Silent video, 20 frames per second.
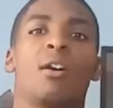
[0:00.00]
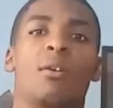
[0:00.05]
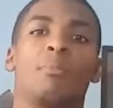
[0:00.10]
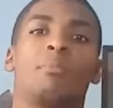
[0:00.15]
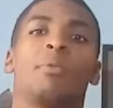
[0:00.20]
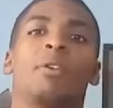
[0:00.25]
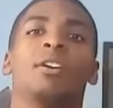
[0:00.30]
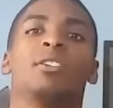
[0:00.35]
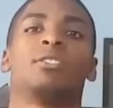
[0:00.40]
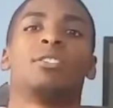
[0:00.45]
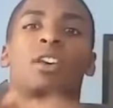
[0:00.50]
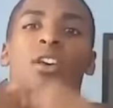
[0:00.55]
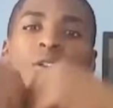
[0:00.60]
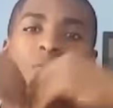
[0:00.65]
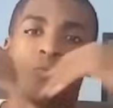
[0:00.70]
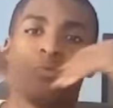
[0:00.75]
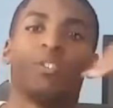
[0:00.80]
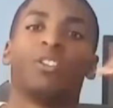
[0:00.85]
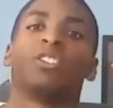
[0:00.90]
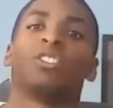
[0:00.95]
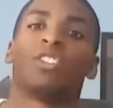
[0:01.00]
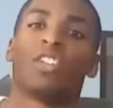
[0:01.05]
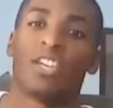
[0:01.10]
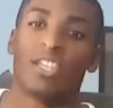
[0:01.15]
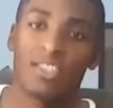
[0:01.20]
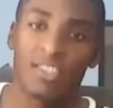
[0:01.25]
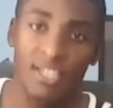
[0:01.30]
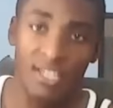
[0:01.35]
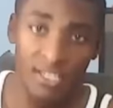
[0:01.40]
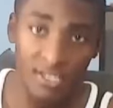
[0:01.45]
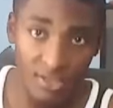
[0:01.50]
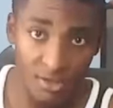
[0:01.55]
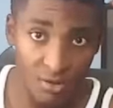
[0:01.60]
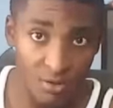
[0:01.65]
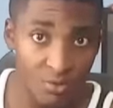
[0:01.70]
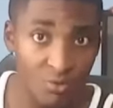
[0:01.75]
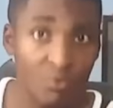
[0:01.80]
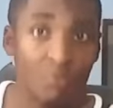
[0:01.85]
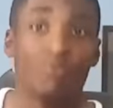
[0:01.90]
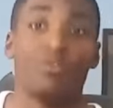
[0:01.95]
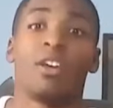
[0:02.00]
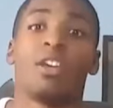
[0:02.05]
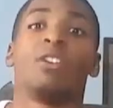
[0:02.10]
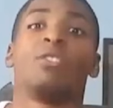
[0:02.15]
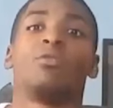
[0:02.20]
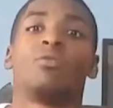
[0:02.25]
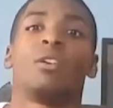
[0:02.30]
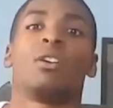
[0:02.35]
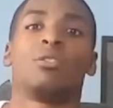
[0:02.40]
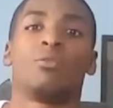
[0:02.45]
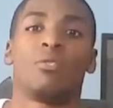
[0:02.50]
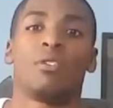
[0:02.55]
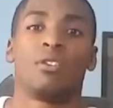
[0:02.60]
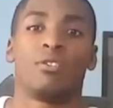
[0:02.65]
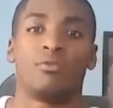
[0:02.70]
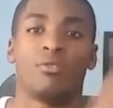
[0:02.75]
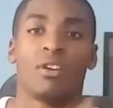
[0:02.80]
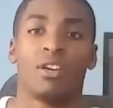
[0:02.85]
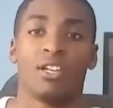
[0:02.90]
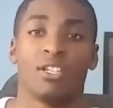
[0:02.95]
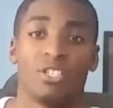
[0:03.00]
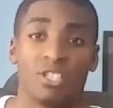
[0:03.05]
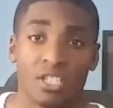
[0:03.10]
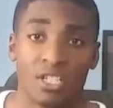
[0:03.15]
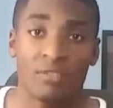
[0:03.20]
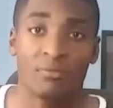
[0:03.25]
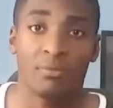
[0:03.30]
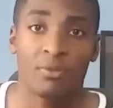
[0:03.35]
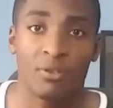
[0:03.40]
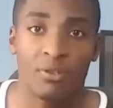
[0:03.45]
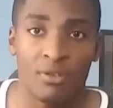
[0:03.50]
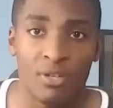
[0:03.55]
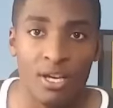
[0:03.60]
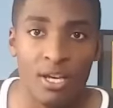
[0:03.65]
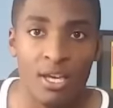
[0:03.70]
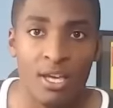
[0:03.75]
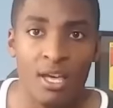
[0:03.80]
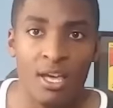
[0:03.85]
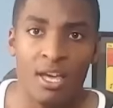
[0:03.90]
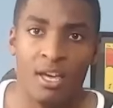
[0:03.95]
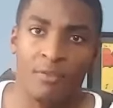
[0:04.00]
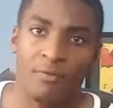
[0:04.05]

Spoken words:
help us reach this great, great, great, great achievement, okay?